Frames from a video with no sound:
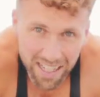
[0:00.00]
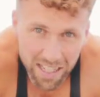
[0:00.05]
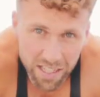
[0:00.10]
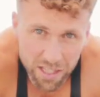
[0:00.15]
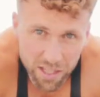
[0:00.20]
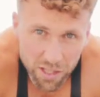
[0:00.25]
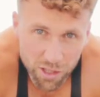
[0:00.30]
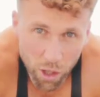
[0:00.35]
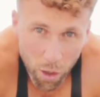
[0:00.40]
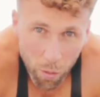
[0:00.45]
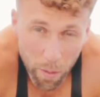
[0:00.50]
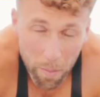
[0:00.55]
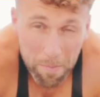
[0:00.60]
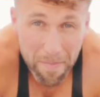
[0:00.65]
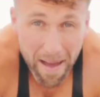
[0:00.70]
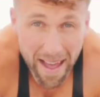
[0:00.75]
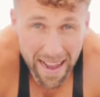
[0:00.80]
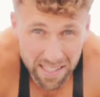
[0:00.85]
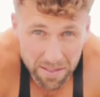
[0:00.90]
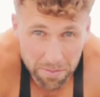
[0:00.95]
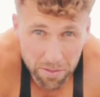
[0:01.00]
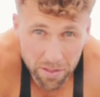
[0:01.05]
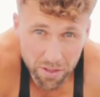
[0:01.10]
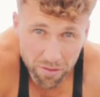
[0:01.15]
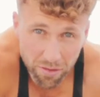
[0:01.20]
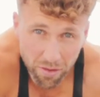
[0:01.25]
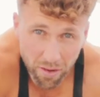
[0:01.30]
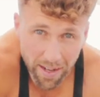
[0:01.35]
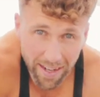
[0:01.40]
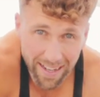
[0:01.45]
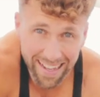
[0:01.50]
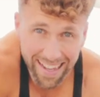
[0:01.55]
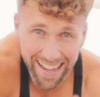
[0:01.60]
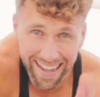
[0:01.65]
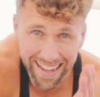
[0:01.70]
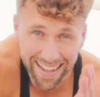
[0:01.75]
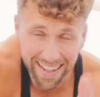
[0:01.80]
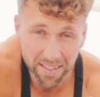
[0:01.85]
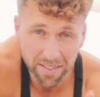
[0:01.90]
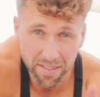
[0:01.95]
So we're maximally trying to
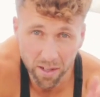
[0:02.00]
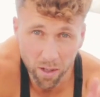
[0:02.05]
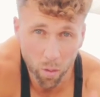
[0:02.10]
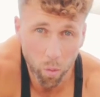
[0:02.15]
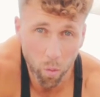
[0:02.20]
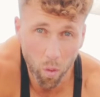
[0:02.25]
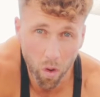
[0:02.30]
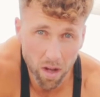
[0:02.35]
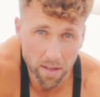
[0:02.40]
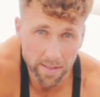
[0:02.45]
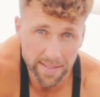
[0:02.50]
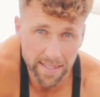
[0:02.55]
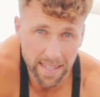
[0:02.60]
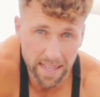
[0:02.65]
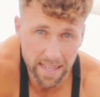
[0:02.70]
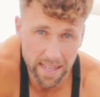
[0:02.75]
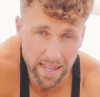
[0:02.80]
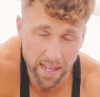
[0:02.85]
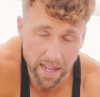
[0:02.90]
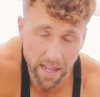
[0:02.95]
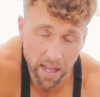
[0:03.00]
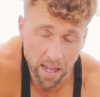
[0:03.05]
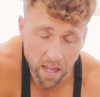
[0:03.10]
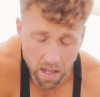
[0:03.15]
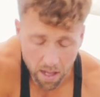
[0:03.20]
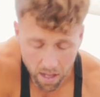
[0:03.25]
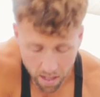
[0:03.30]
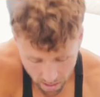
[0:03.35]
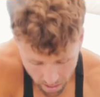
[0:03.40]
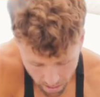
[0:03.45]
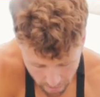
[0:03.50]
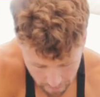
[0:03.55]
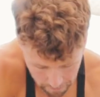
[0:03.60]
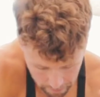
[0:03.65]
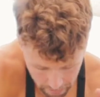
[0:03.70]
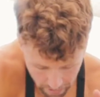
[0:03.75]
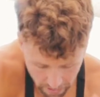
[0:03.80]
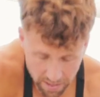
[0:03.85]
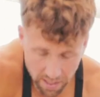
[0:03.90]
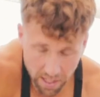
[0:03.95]
hit the quads here.
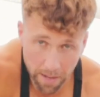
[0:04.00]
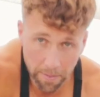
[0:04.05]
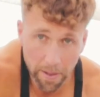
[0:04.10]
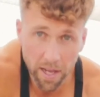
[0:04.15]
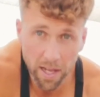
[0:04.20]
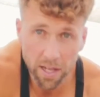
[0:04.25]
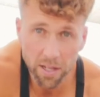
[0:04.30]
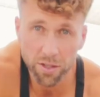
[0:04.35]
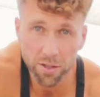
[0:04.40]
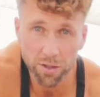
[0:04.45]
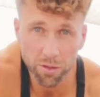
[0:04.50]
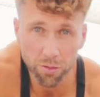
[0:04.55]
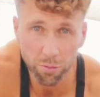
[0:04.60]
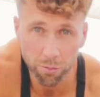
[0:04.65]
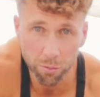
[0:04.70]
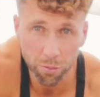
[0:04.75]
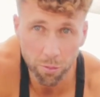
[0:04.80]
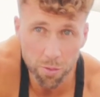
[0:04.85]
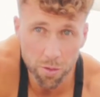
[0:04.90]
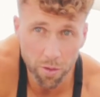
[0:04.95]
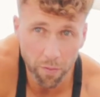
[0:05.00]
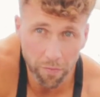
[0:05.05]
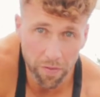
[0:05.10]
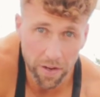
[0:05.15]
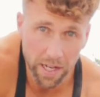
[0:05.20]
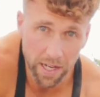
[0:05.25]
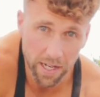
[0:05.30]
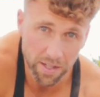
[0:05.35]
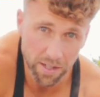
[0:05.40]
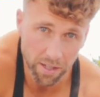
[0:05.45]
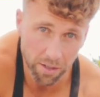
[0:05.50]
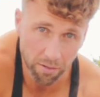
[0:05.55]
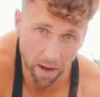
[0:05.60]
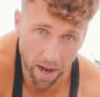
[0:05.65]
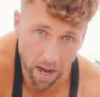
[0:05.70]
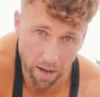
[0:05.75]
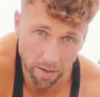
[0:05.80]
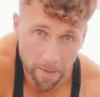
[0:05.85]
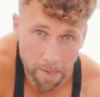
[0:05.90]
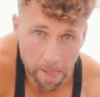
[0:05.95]
Big tip, screw your feet into the
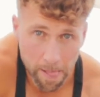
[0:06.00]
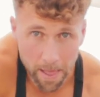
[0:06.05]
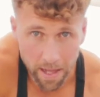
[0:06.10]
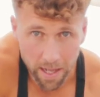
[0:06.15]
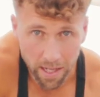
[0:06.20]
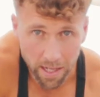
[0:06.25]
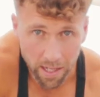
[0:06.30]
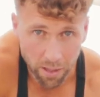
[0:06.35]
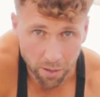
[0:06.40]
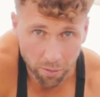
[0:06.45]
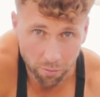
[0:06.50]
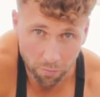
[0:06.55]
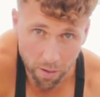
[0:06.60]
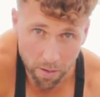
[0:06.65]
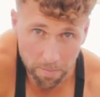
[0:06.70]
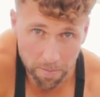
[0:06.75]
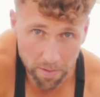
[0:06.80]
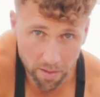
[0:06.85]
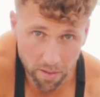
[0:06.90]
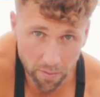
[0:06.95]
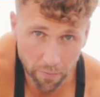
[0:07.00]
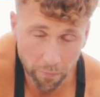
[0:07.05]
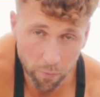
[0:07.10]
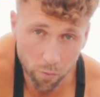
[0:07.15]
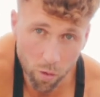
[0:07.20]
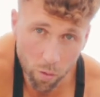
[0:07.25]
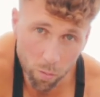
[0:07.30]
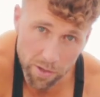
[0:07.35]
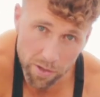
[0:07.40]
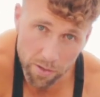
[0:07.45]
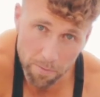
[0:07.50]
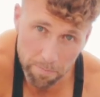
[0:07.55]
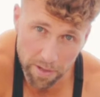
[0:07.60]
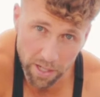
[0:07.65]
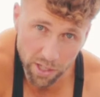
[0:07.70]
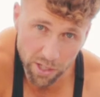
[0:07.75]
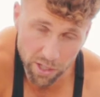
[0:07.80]
ground, grip the floor with your big